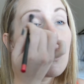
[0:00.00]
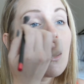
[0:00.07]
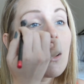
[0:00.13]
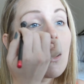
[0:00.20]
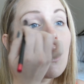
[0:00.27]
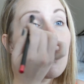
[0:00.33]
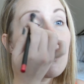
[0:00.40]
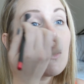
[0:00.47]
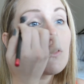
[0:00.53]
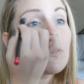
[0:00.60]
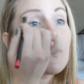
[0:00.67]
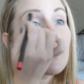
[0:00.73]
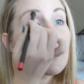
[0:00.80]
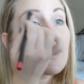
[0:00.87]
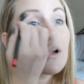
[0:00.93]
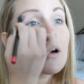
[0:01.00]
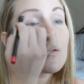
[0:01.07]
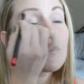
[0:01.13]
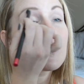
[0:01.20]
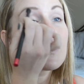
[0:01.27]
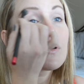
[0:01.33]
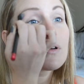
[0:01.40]
all the way
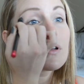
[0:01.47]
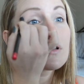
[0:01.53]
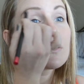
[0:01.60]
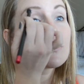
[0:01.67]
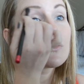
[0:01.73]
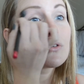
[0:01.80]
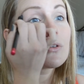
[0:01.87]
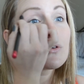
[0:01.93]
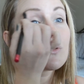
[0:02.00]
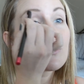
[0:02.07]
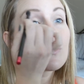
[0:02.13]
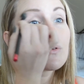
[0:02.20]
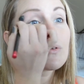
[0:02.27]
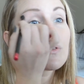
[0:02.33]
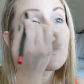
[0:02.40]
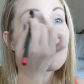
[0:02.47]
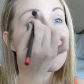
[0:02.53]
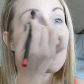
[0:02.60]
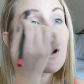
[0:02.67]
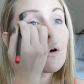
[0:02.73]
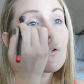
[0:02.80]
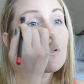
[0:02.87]
up into the brow.